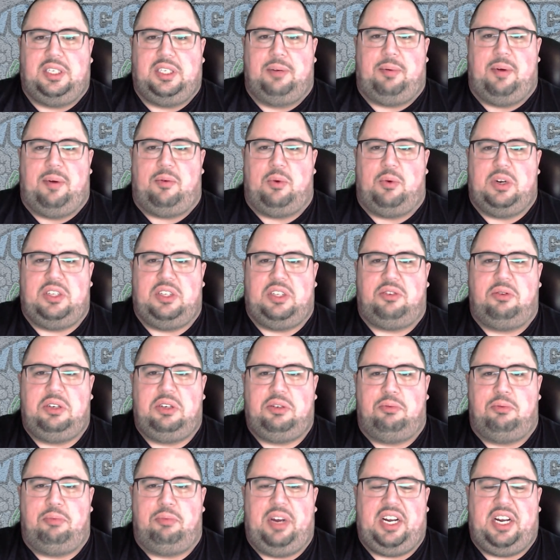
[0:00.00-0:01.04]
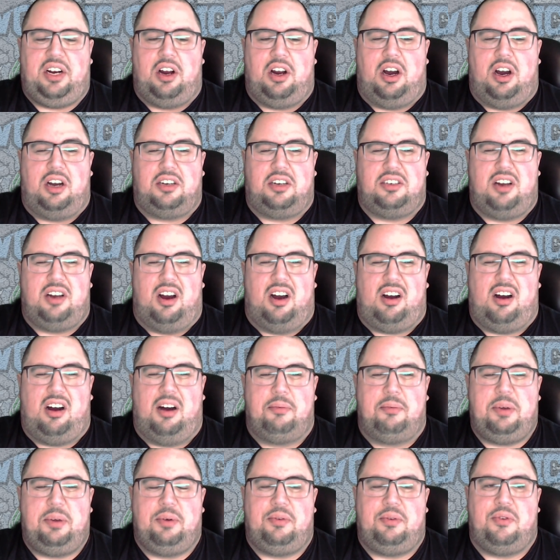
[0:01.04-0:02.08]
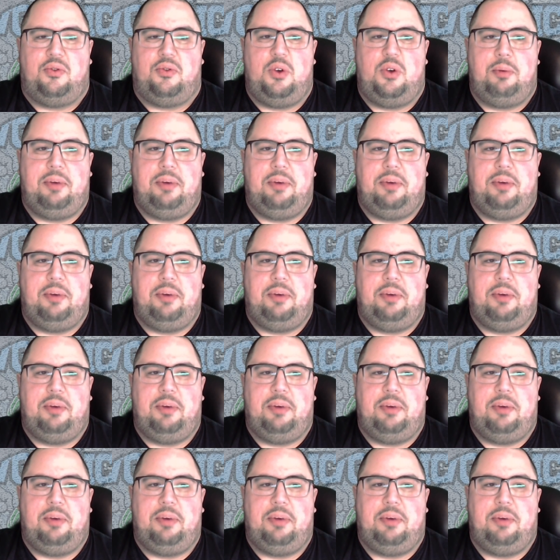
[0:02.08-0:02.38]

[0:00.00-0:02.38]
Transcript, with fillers: up, everyone? It's Chris from PickDawgz.com here with your free